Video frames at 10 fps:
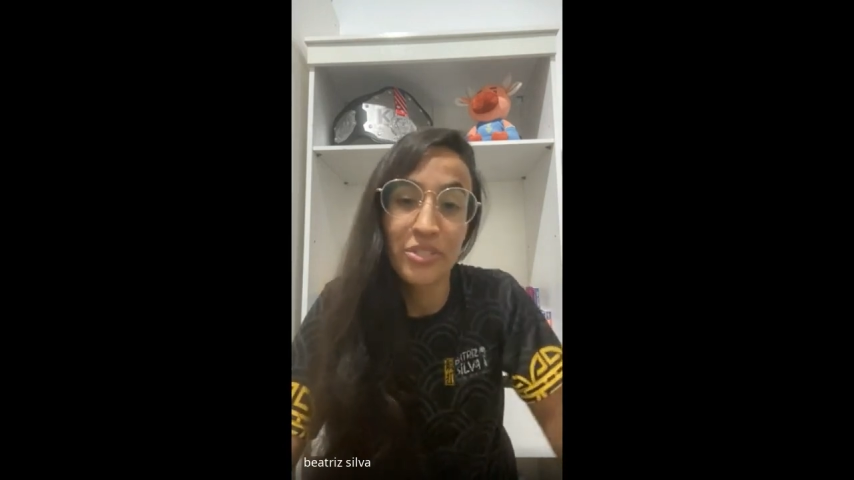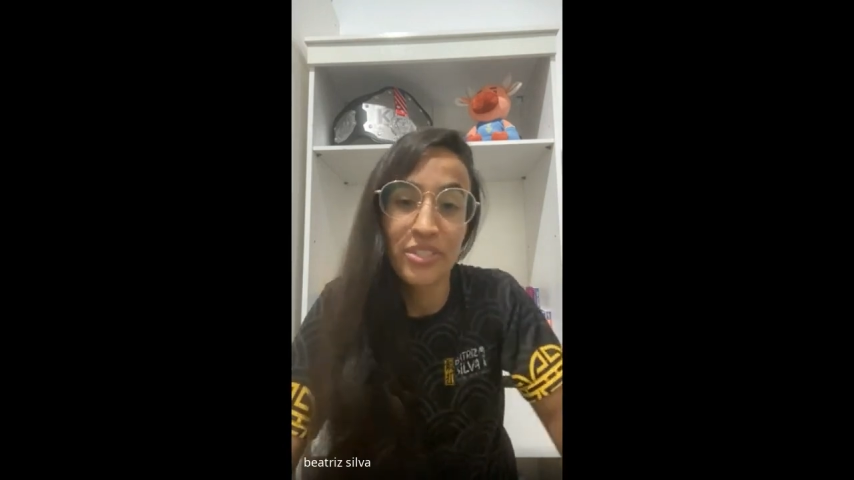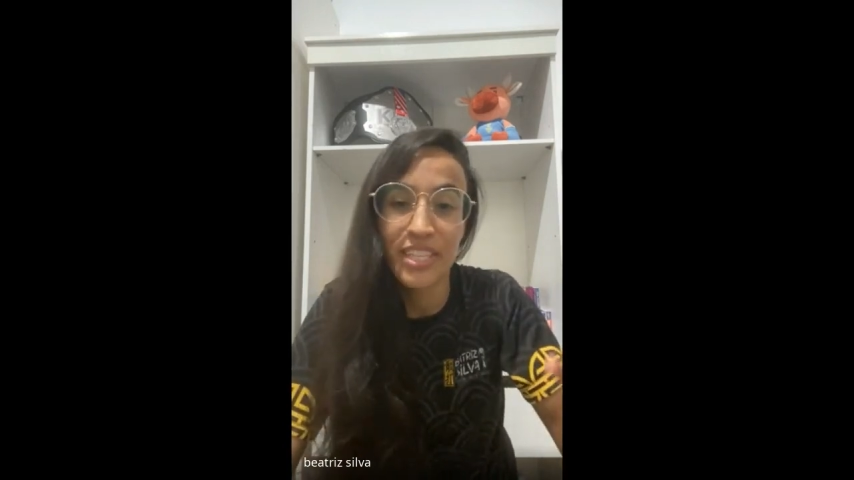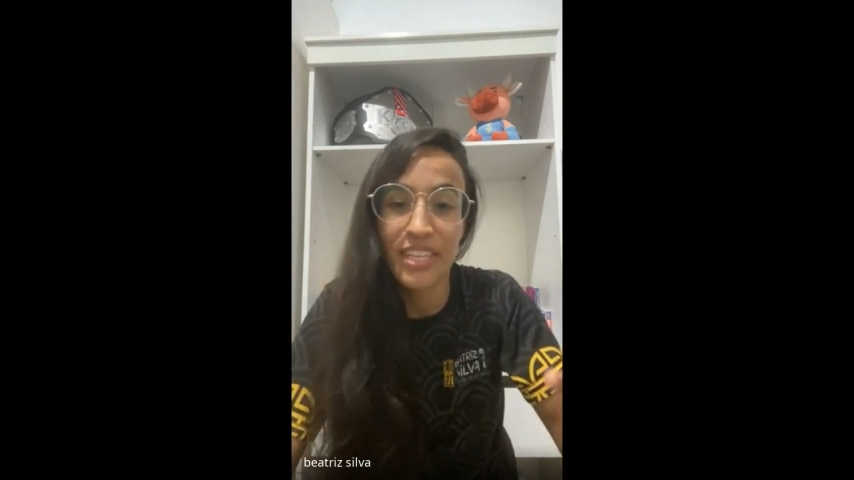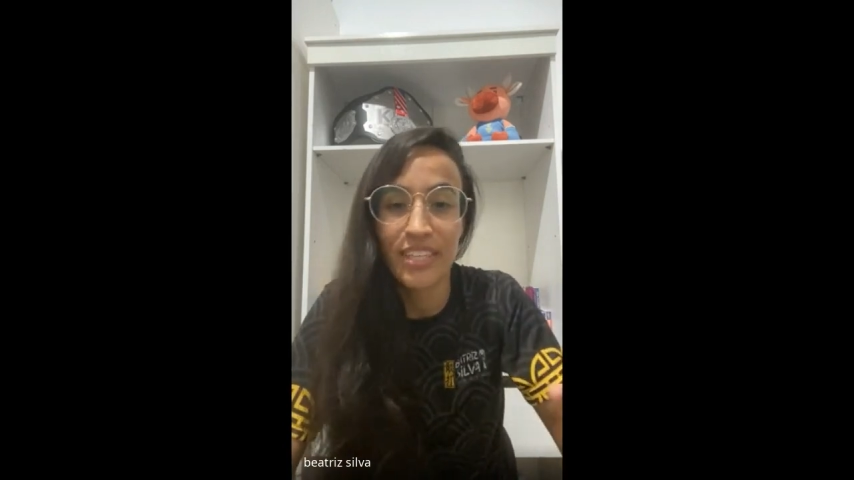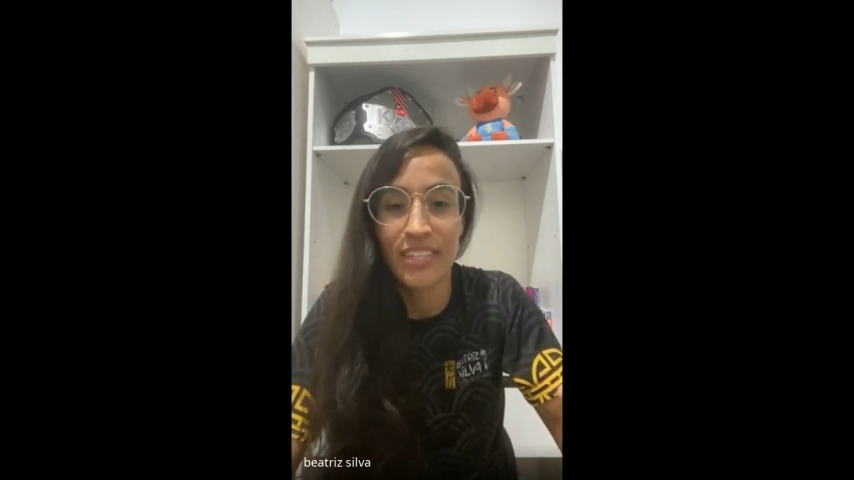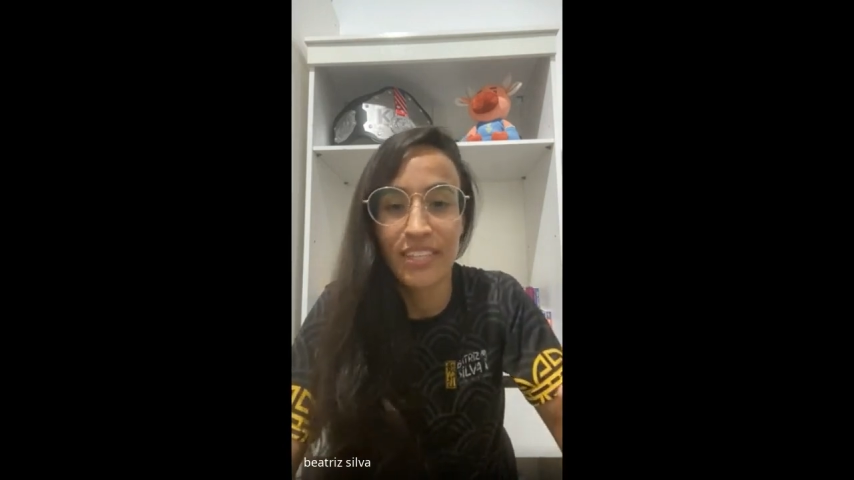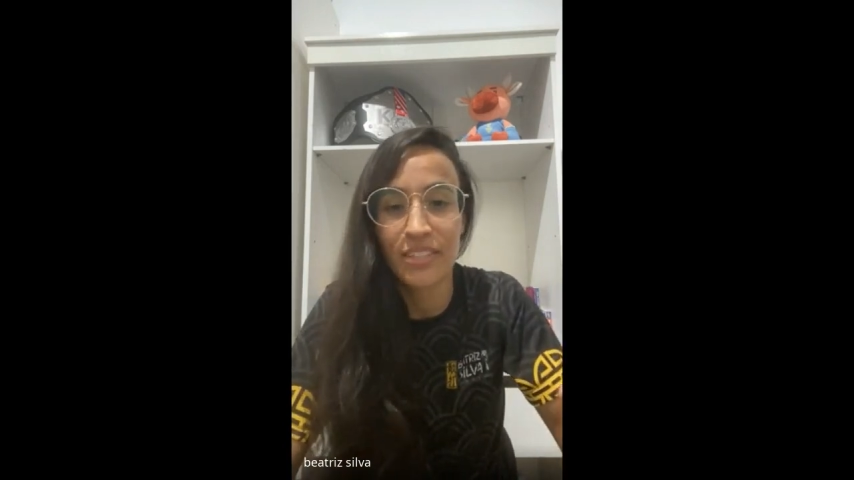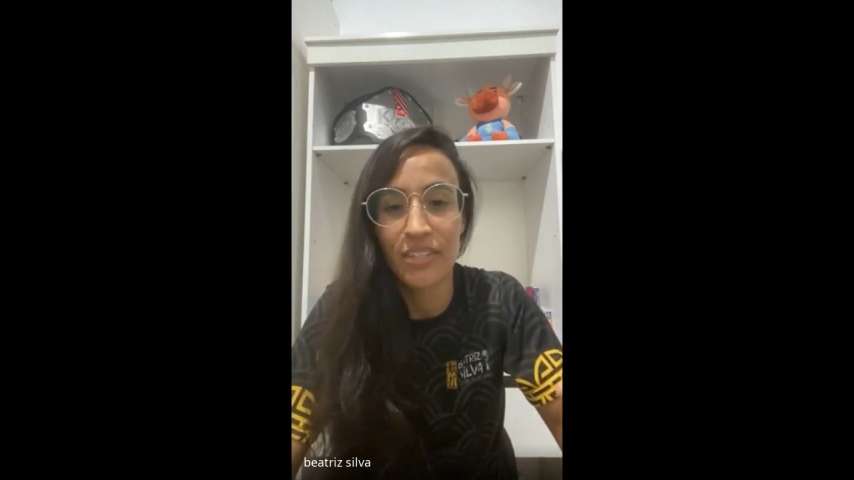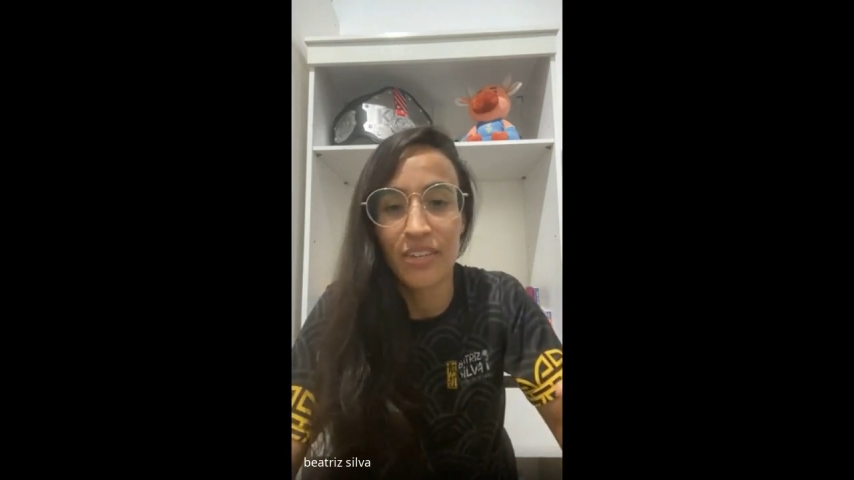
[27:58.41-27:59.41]
see it,
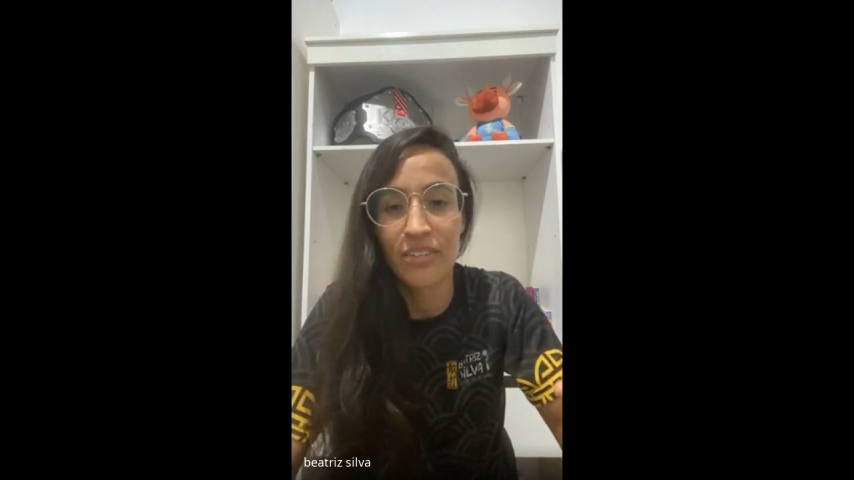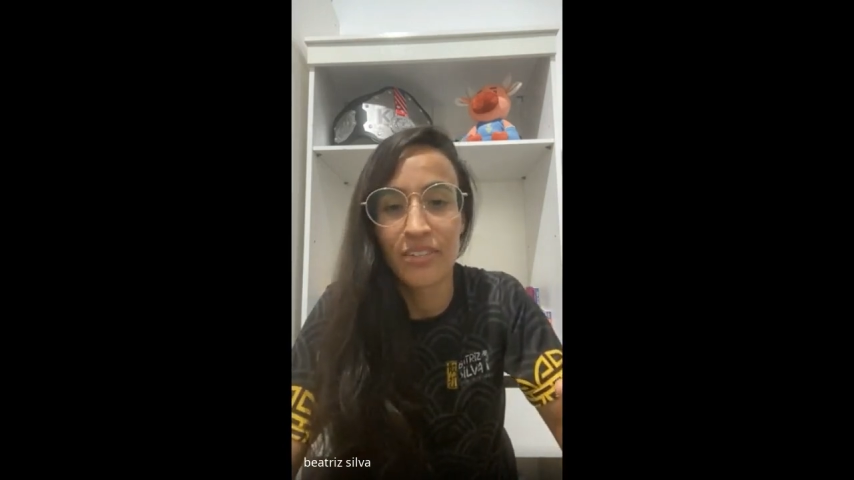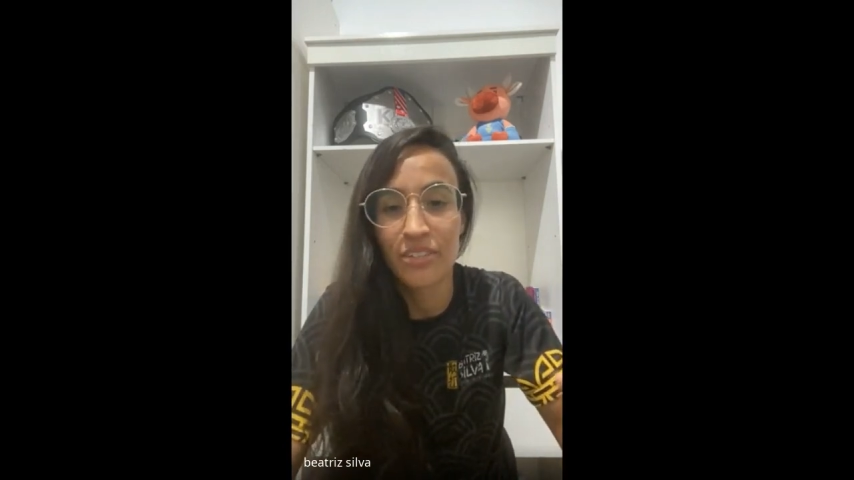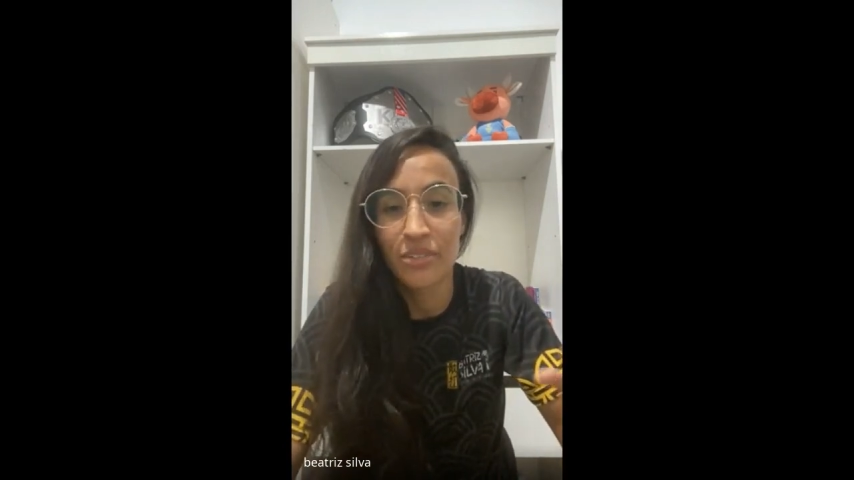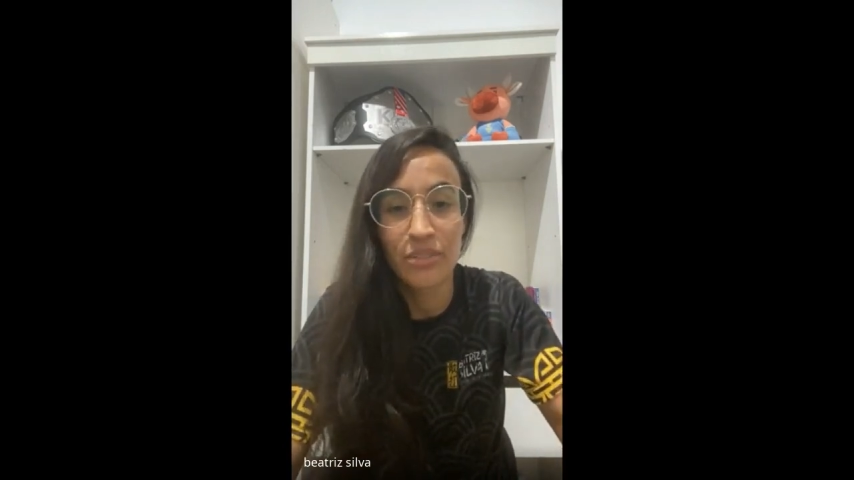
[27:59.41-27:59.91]
you know, it's cool